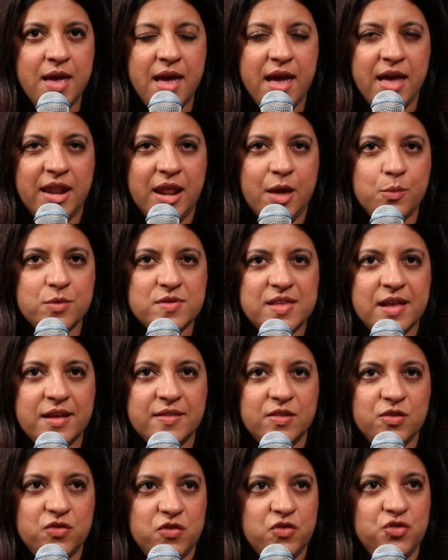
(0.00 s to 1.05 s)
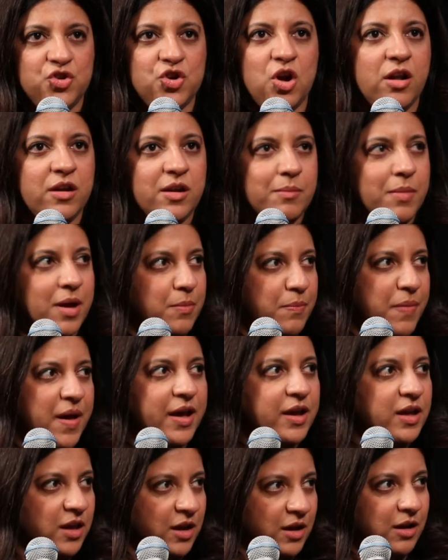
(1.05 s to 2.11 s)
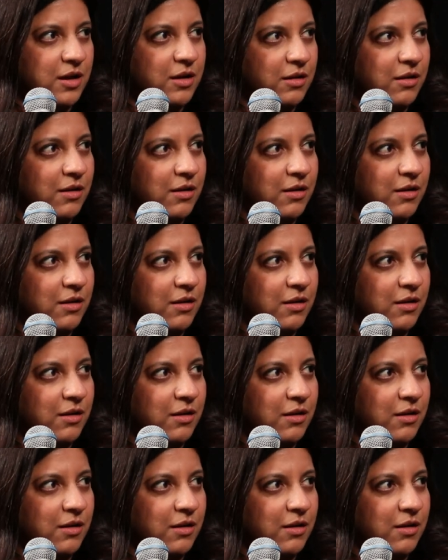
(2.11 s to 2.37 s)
And I was like, this is shot in my backyard.